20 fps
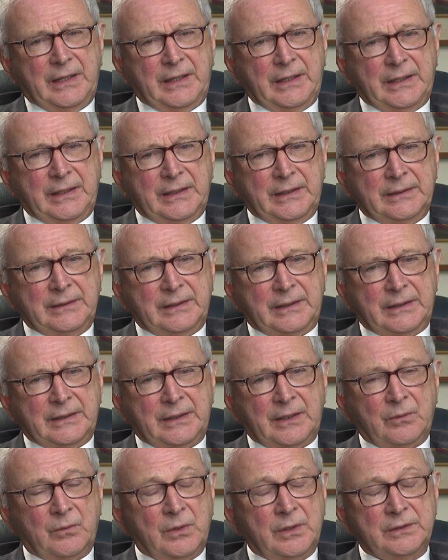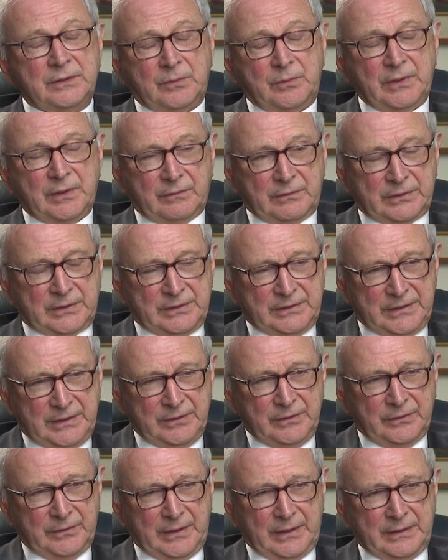And I want to be able to
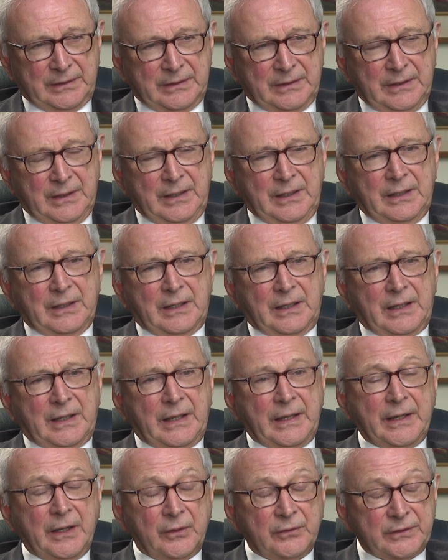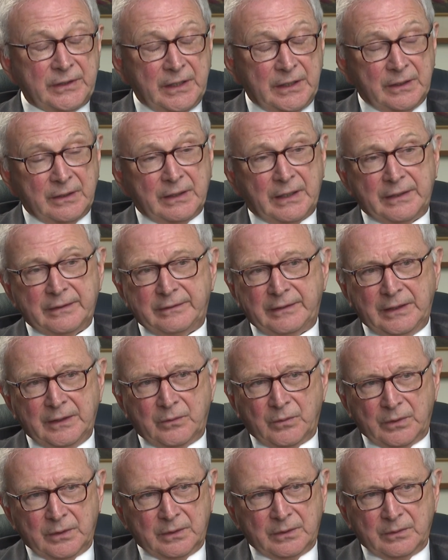continue that. Healthcare, I
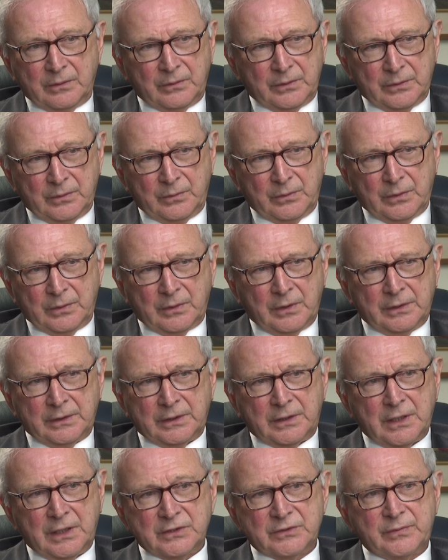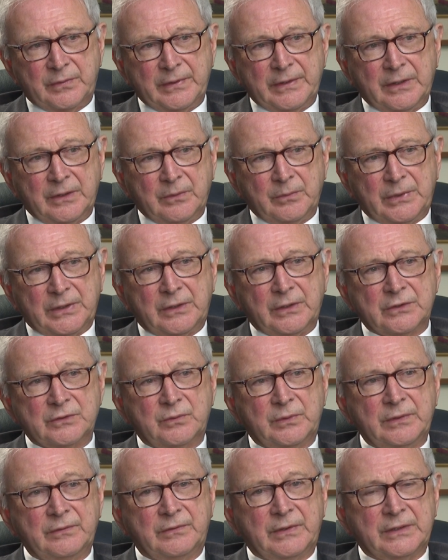think we're on the cusp there, because
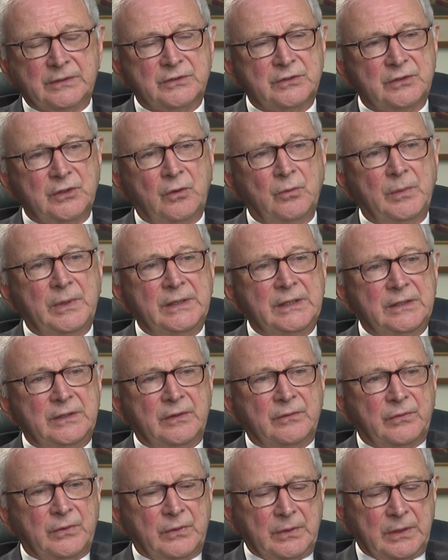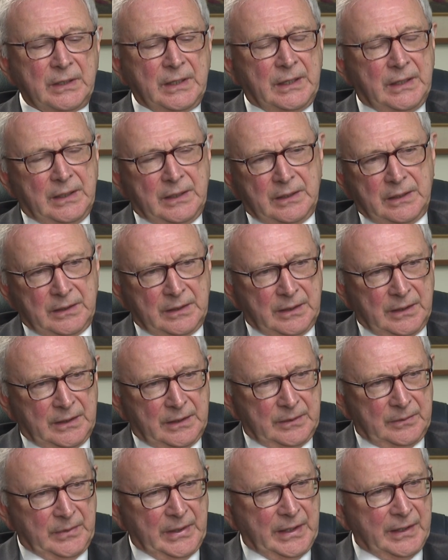we've got so many different
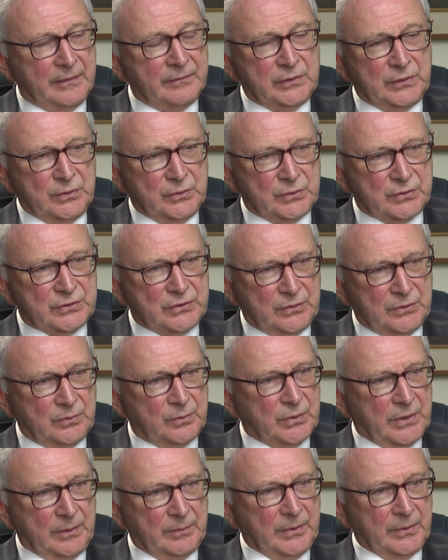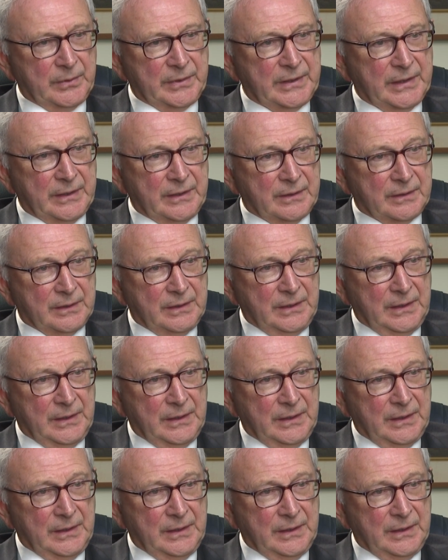avenues to primary care.